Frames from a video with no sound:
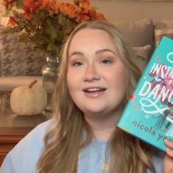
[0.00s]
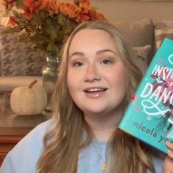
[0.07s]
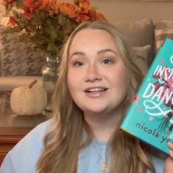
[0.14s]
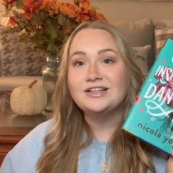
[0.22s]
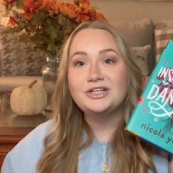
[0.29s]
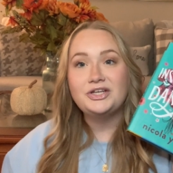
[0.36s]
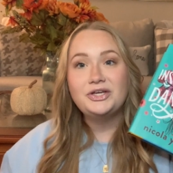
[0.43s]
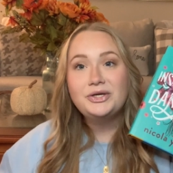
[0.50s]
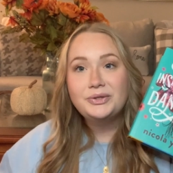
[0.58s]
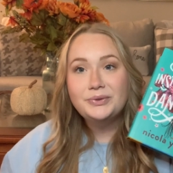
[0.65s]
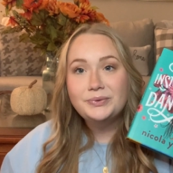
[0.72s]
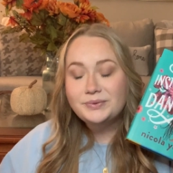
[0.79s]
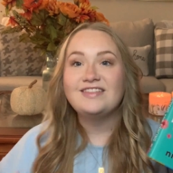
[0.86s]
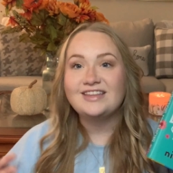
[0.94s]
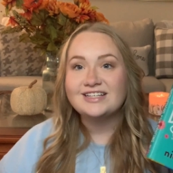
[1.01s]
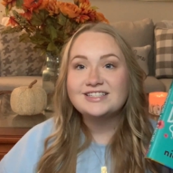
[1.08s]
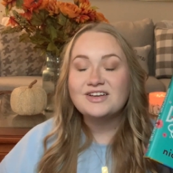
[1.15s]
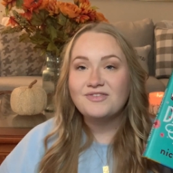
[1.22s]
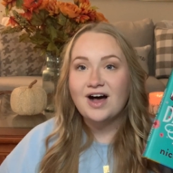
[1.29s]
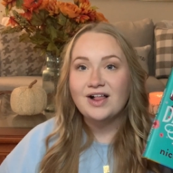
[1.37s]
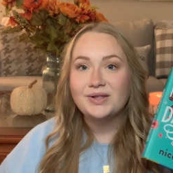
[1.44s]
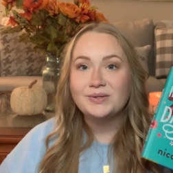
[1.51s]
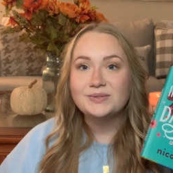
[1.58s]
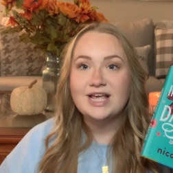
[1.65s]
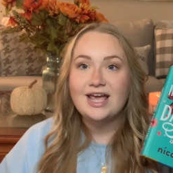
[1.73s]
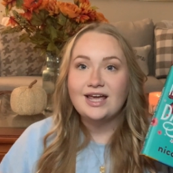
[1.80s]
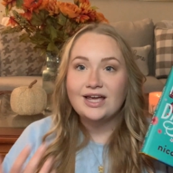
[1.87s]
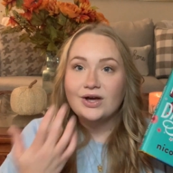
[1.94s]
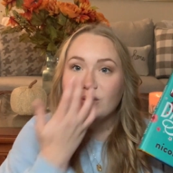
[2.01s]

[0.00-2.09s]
Nicola Yoon. This follows a